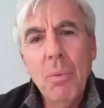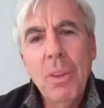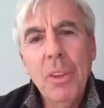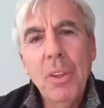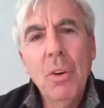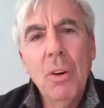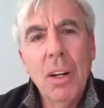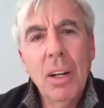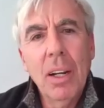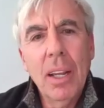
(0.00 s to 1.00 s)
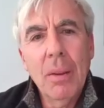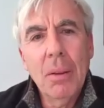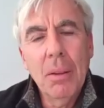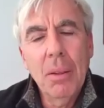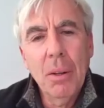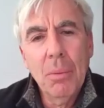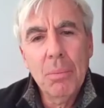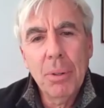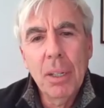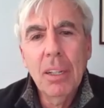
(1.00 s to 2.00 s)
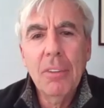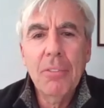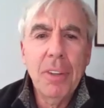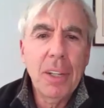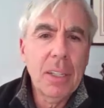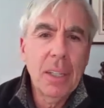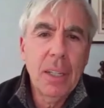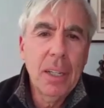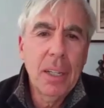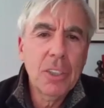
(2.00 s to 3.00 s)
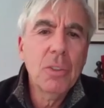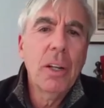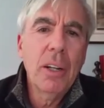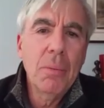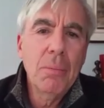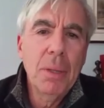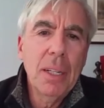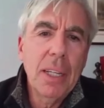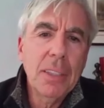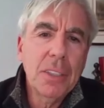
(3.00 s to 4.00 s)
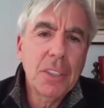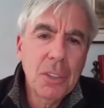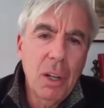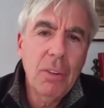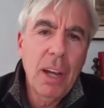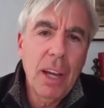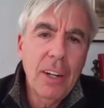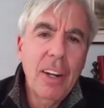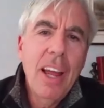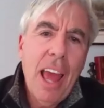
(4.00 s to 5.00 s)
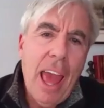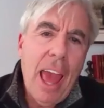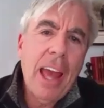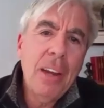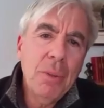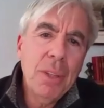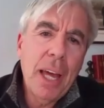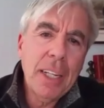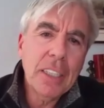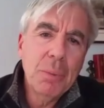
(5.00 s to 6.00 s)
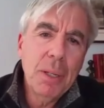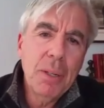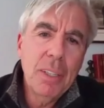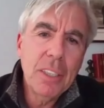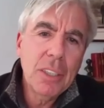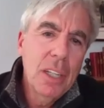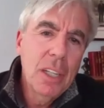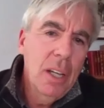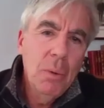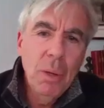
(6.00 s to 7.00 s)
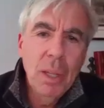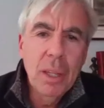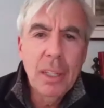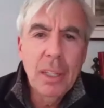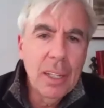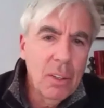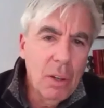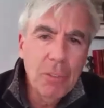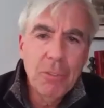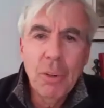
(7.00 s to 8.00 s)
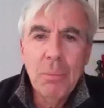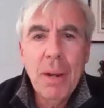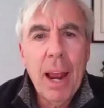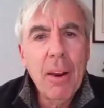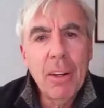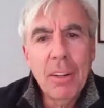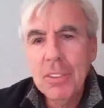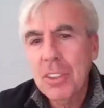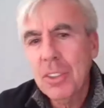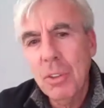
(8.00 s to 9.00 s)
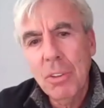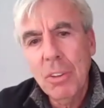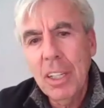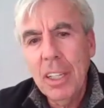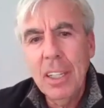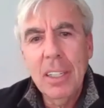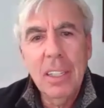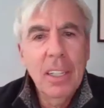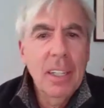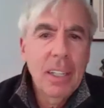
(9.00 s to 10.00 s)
with your prolific, extraordinary ability as a songwriter, and with that experience with long form narrative story in